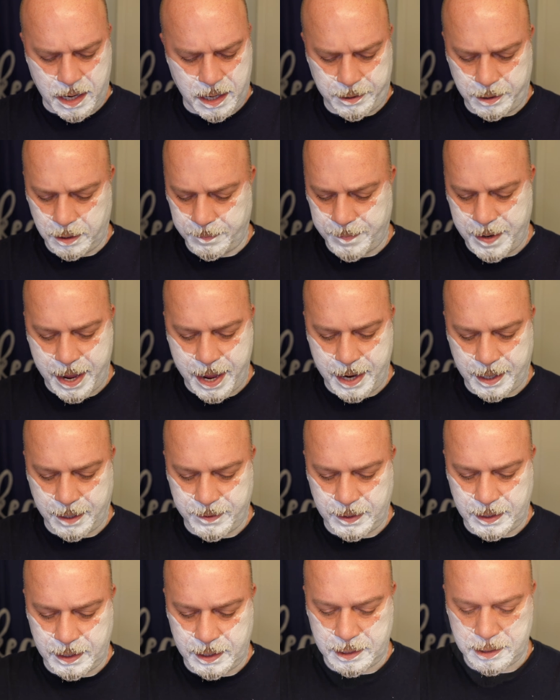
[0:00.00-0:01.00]
100 pack of
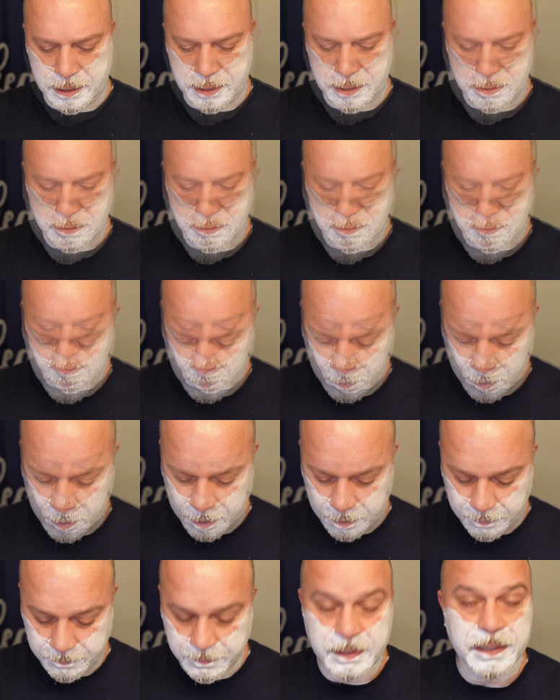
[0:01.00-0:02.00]
these, you
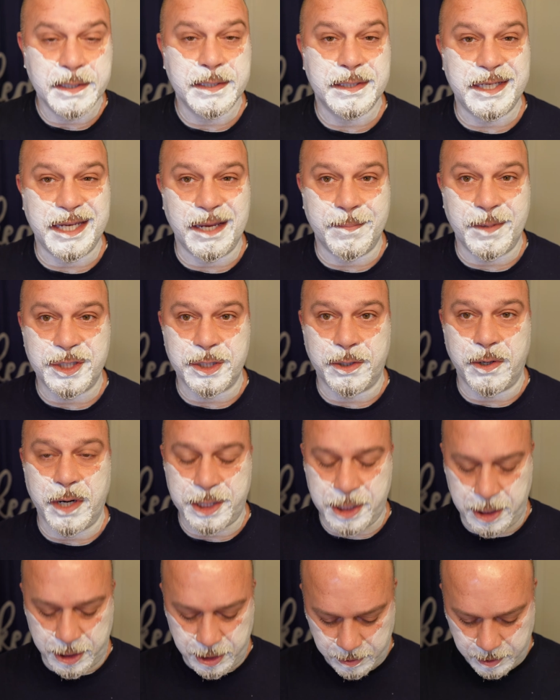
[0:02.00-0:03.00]
know, see how much
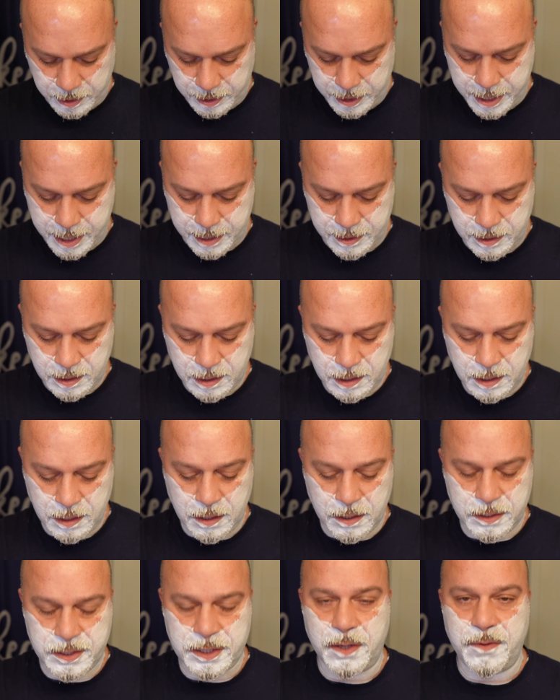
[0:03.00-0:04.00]
aggression you can get.
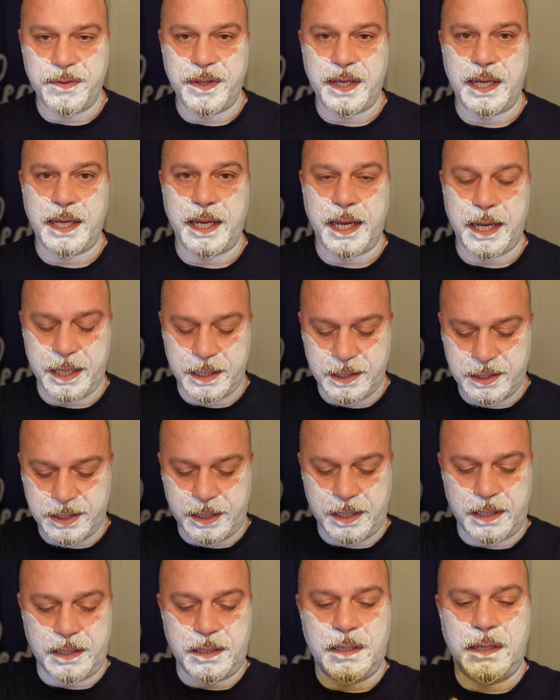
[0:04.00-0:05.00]
So the
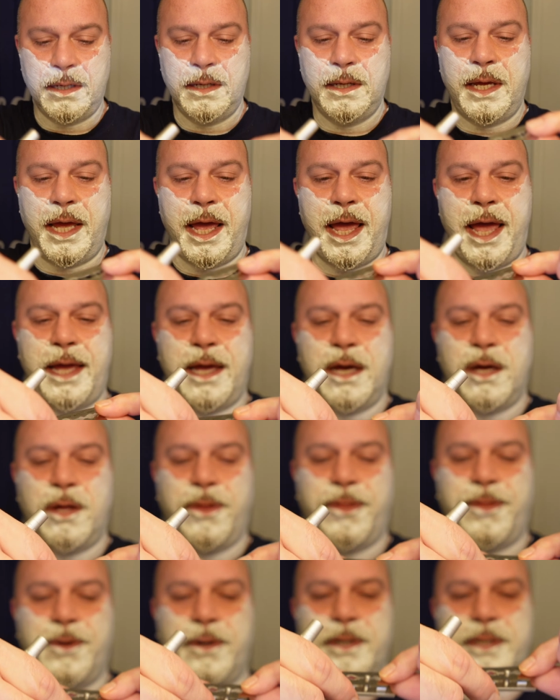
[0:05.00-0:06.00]
Henson
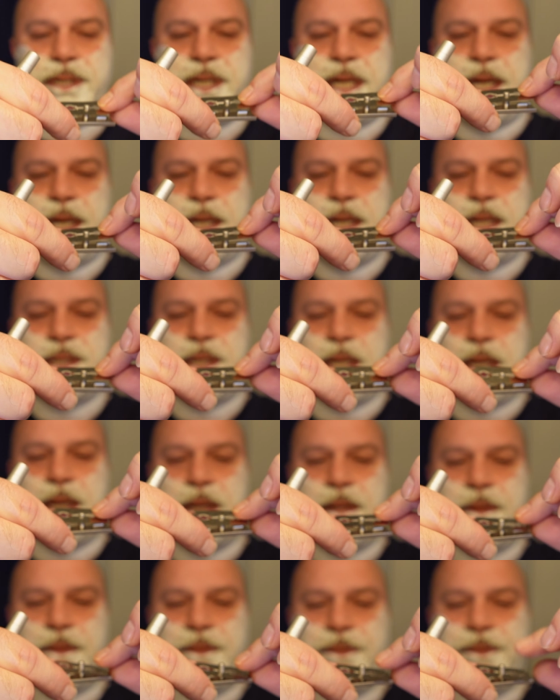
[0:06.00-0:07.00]
AL-13, it's
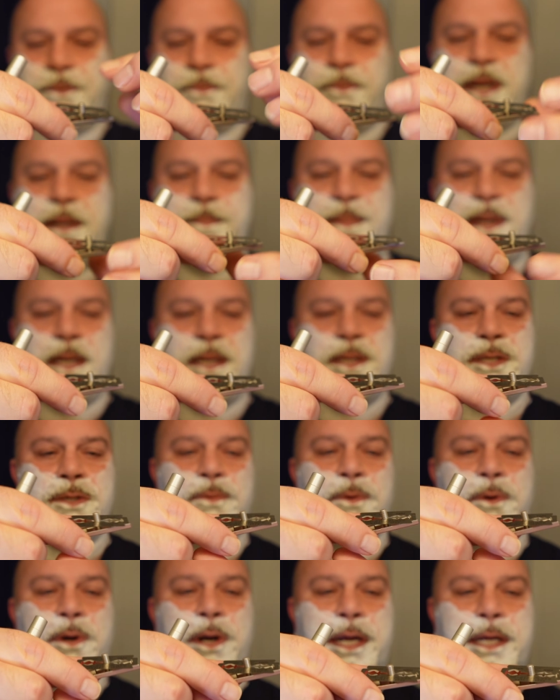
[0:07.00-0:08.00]
a 3-piece
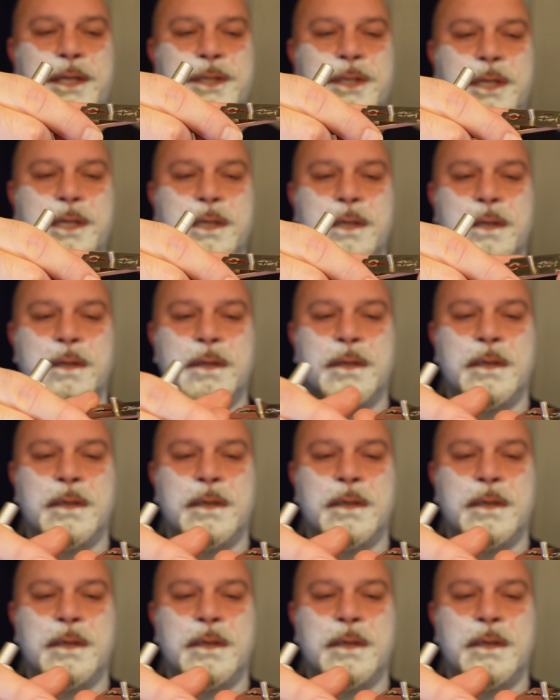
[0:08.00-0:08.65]
razor.